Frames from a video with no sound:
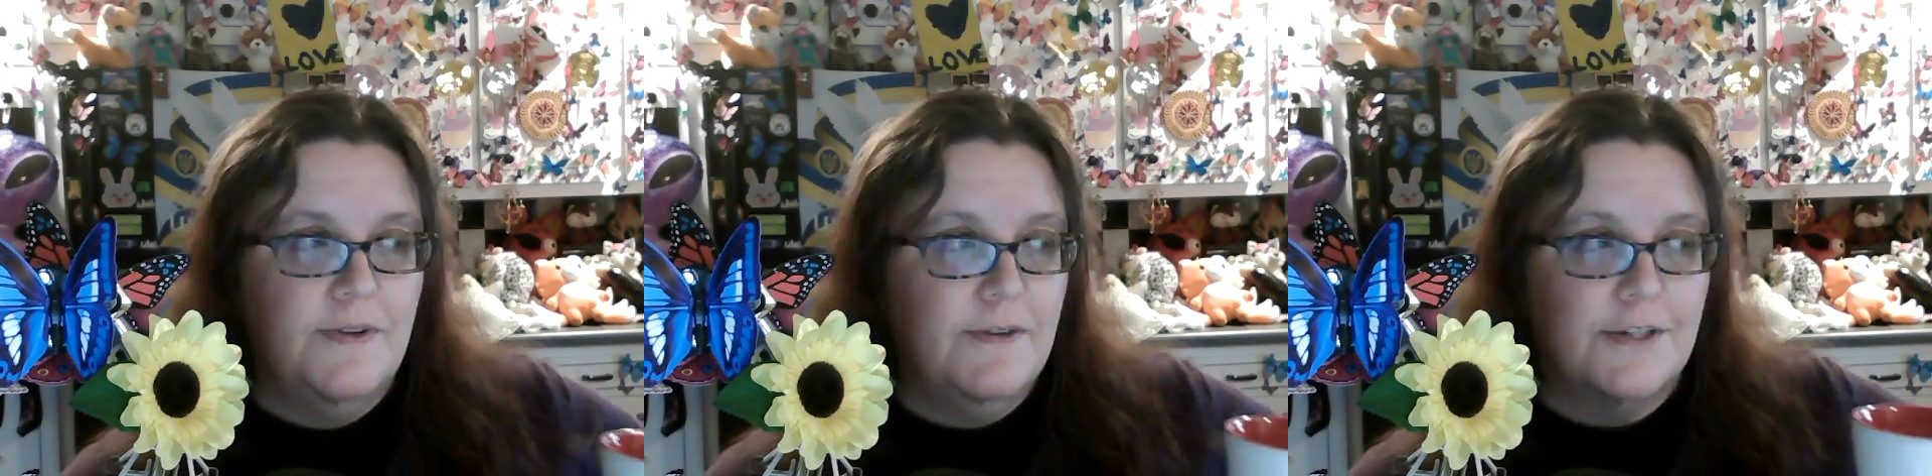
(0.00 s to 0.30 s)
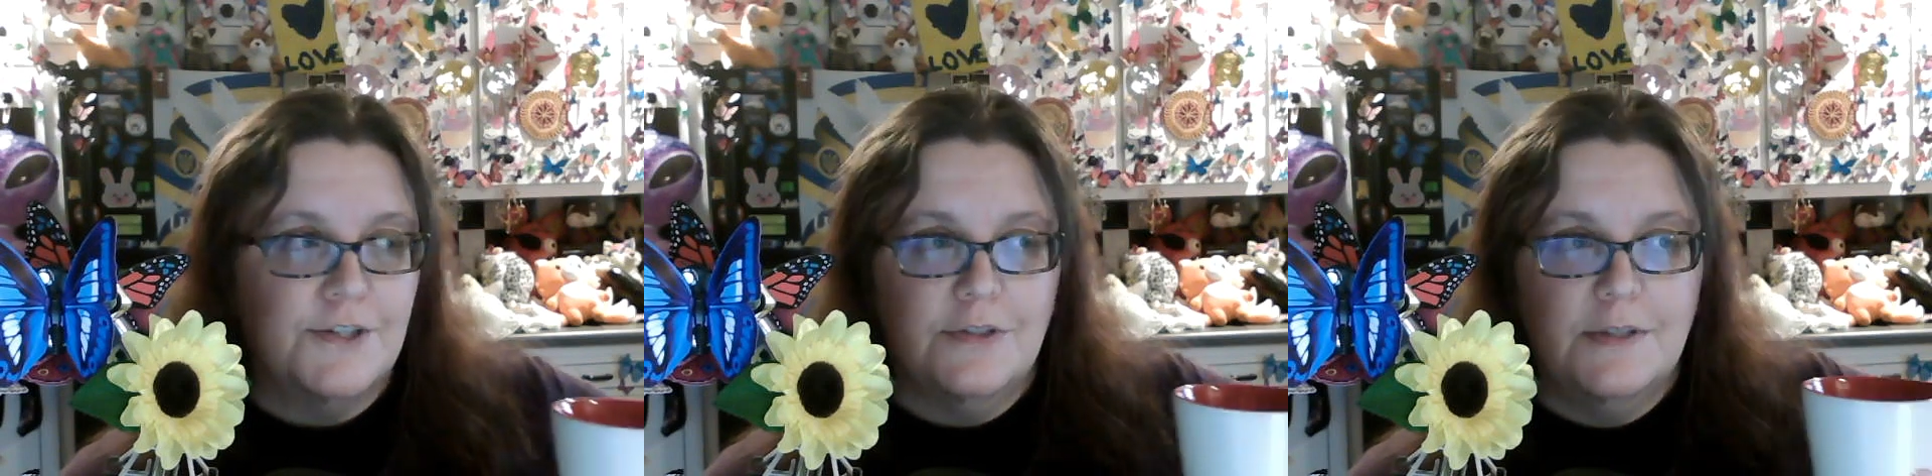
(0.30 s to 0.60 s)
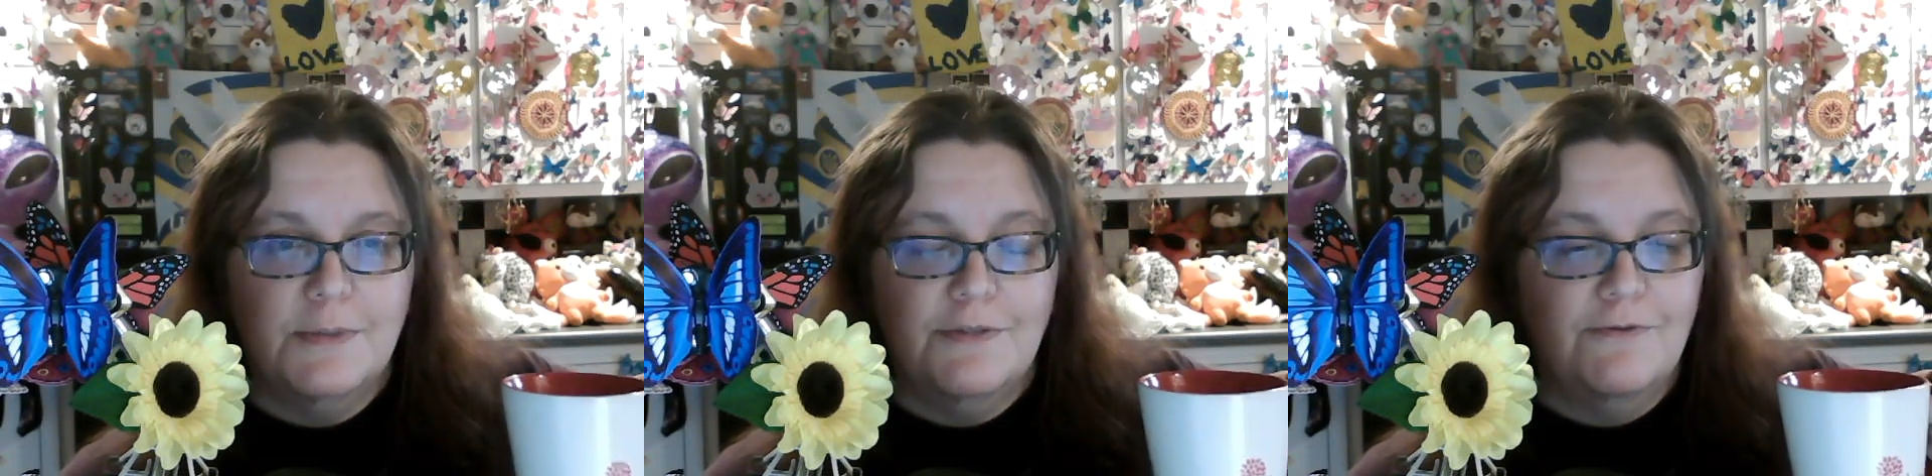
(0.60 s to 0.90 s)
we've
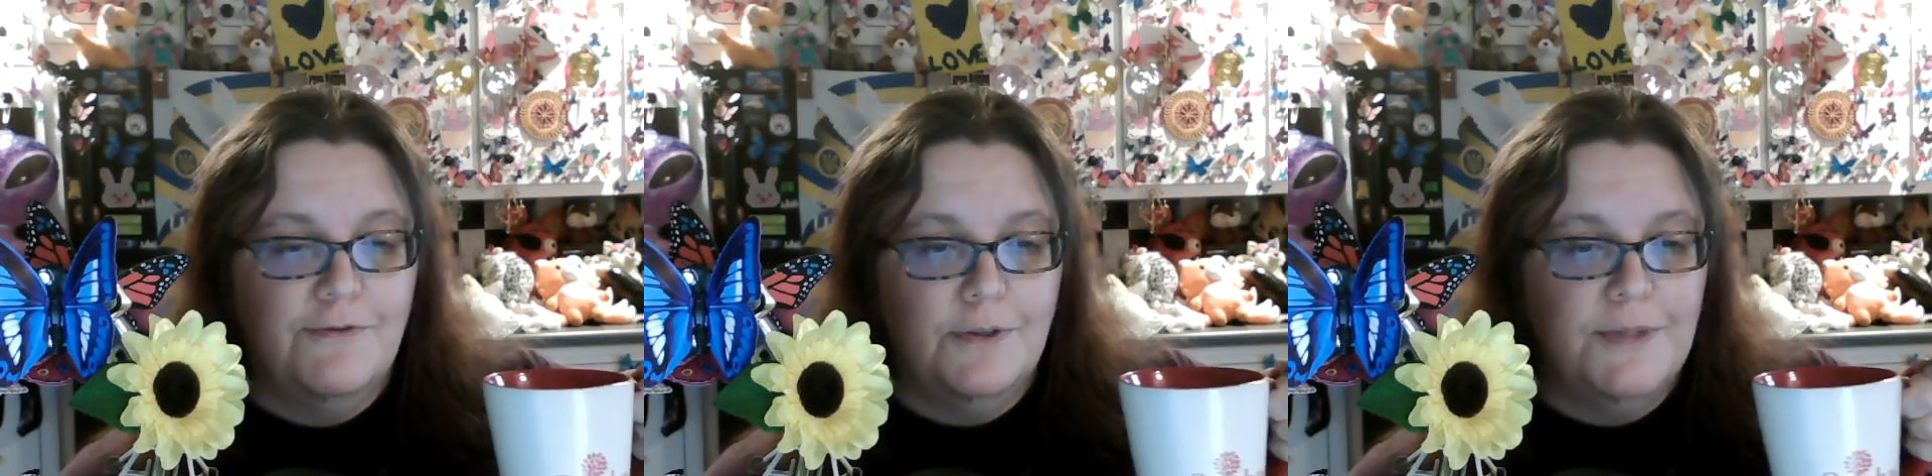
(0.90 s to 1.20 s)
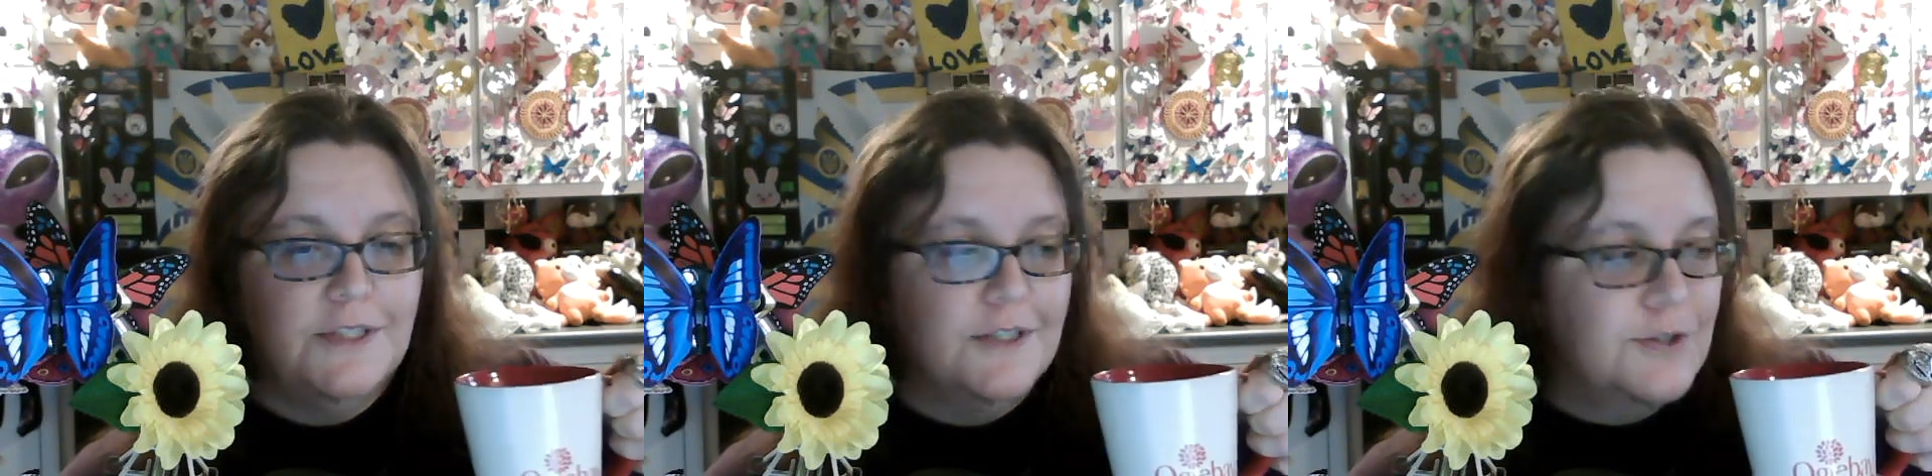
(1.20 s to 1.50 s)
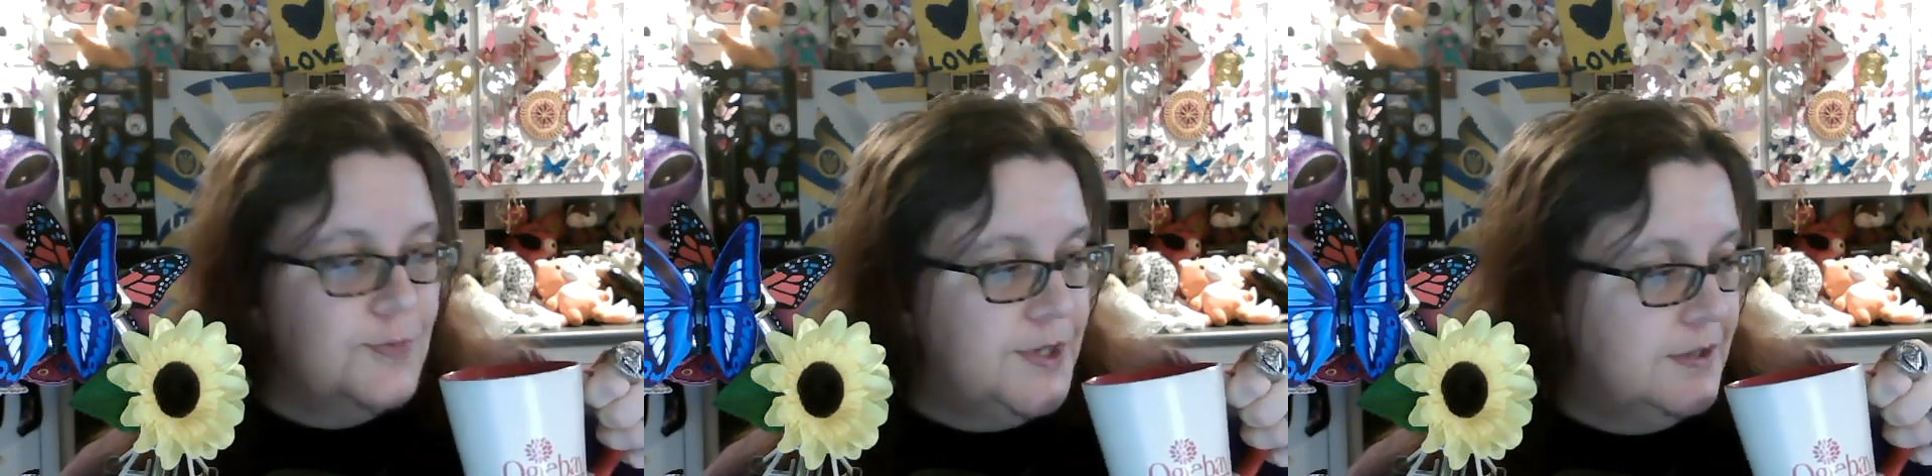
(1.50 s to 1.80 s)
actually been filming
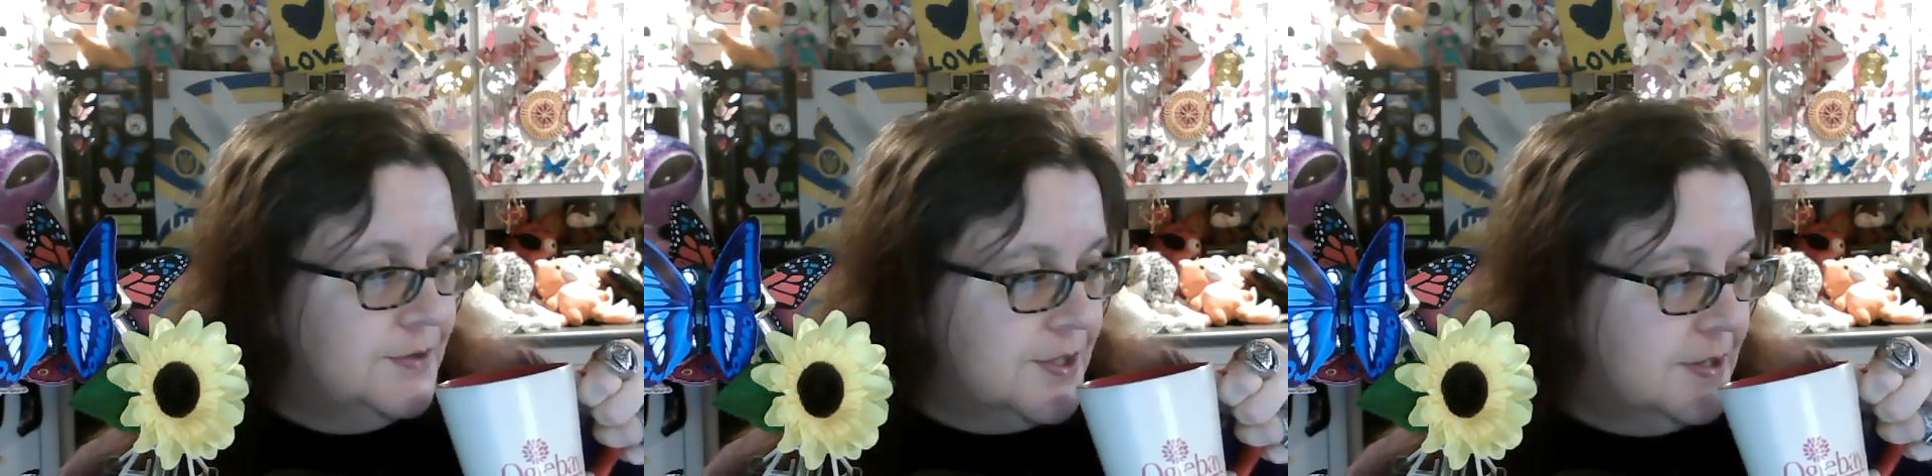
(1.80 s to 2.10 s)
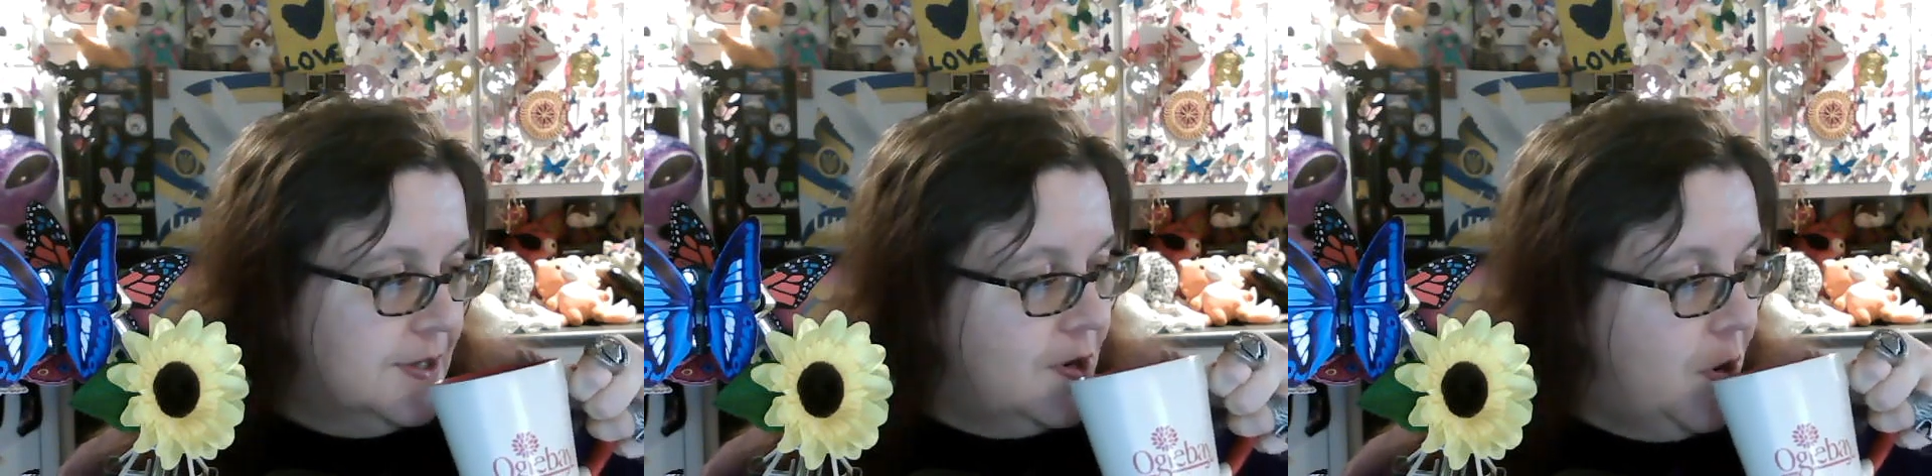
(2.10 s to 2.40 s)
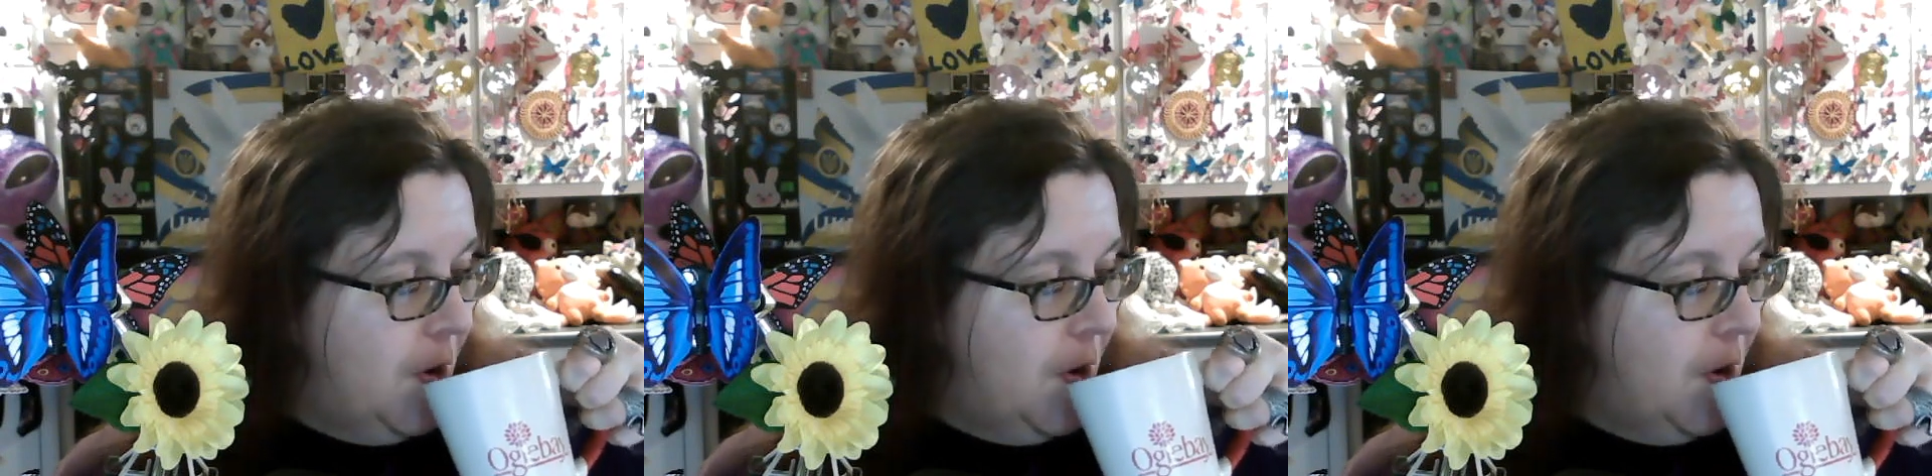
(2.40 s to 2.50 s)
tons of videos today.